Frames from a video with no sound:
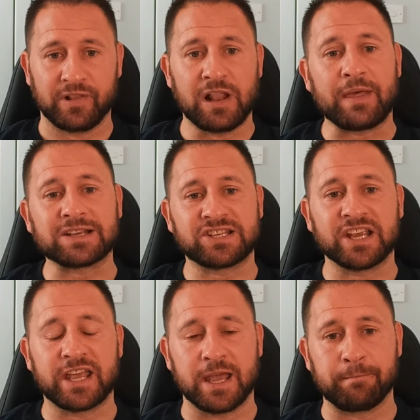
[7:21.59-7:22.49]
Let that
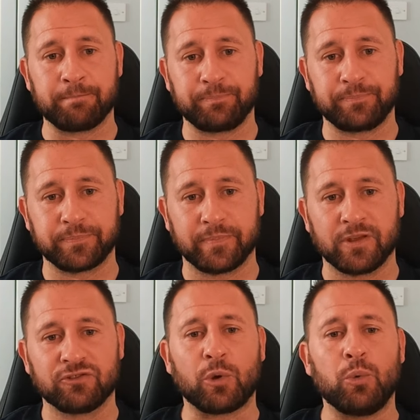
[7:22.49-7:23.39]
sink in.
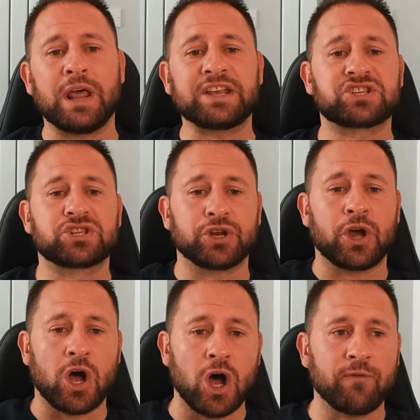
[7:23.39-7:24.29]
So less than
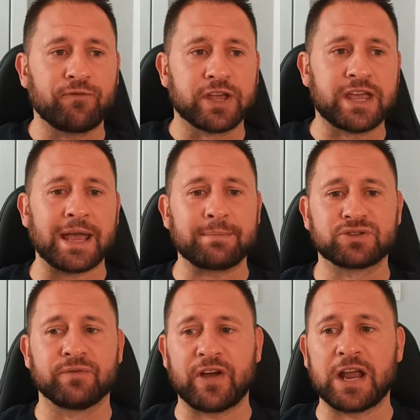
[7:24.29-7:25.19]
half the
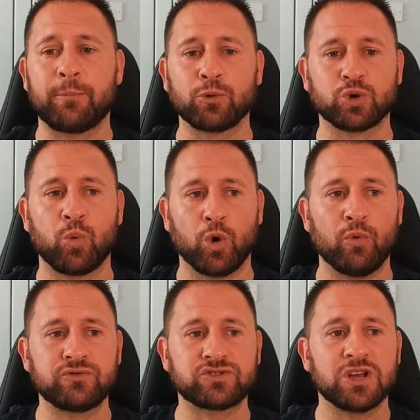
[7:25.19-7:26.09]
games available to
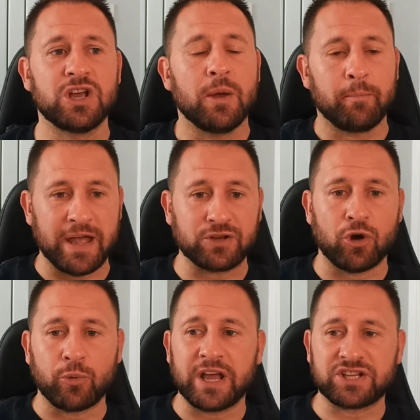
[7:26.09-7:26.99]
Wolves,
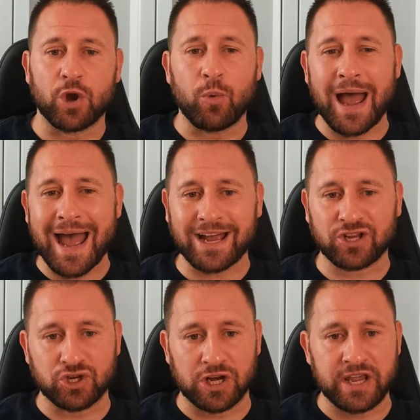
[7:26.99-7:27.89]
Pedro Neto
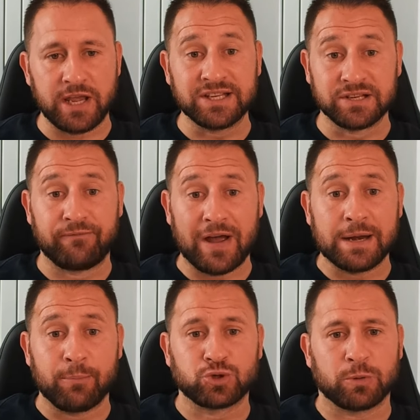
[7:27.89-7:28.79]
actually is
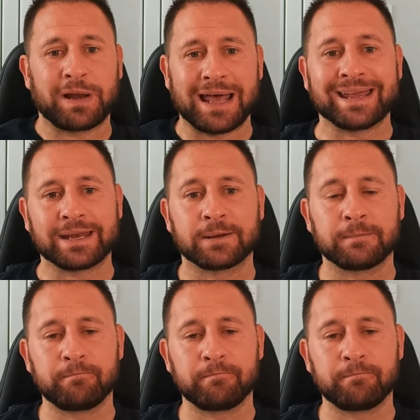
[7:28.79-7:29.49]
available to play in.